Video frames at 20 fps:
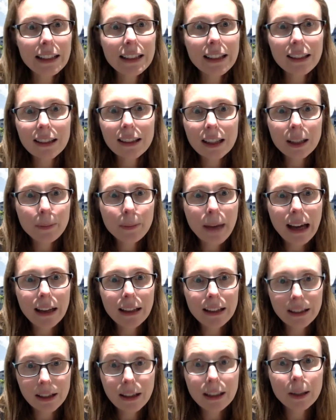does
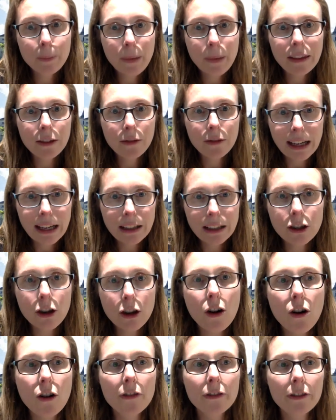span the range
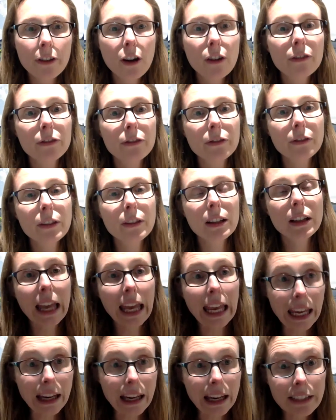of
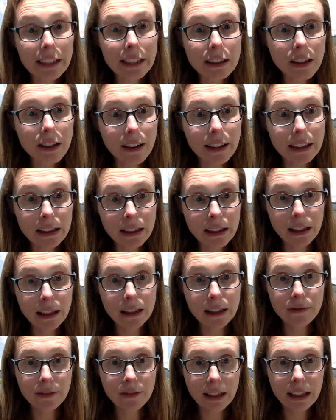hearing
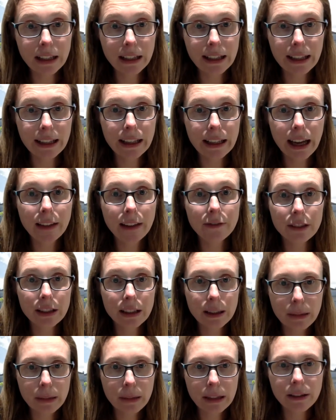sciences really, and
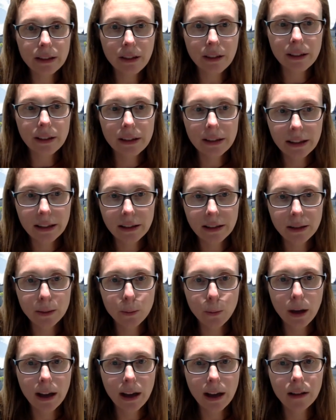vestibular sciences as
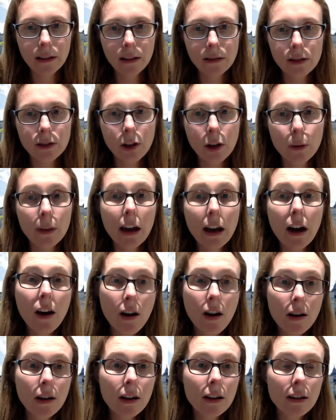well. So
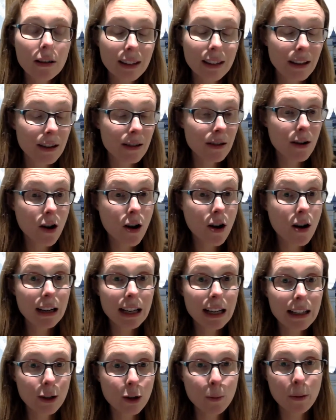there are
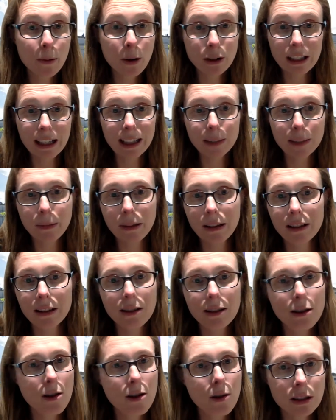clinical projects, but there's
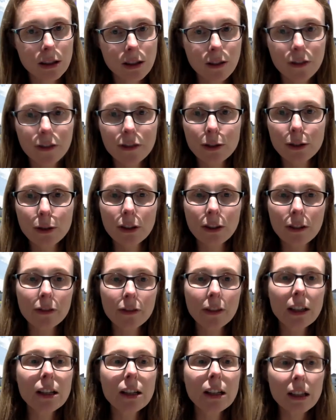lots of sort of
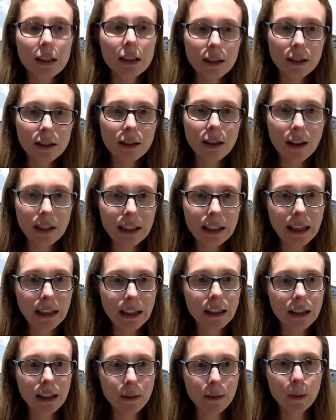science and
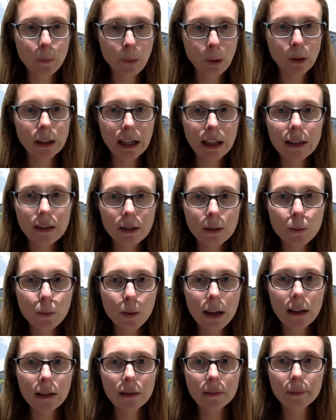engineering projects as
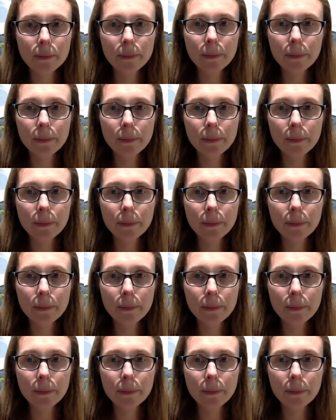well.